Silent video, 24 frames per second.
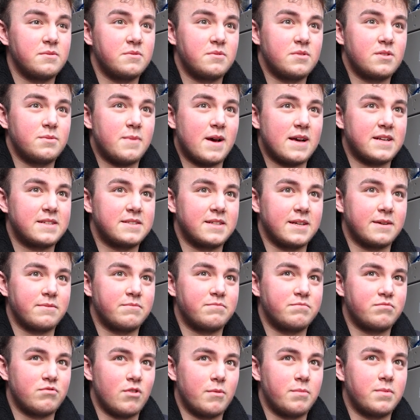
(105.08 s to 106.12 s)
Domestic,
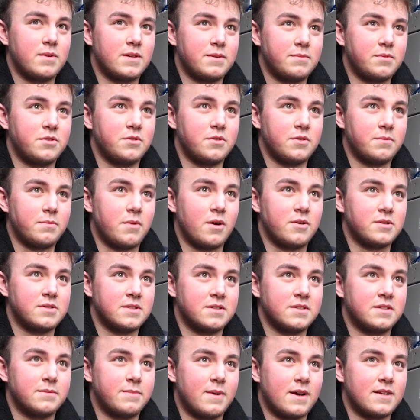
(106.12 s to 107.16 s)
probably we do the most
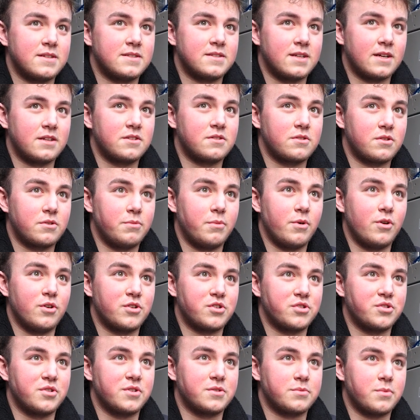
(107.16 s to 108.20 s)
in domestic,
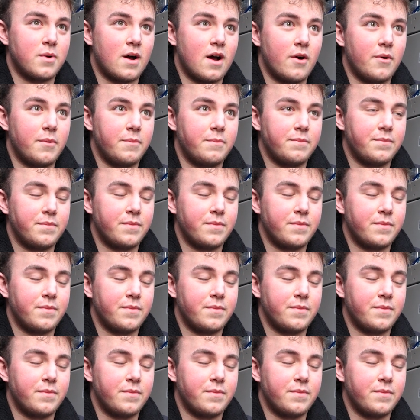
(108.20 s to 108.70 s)
commercial as well.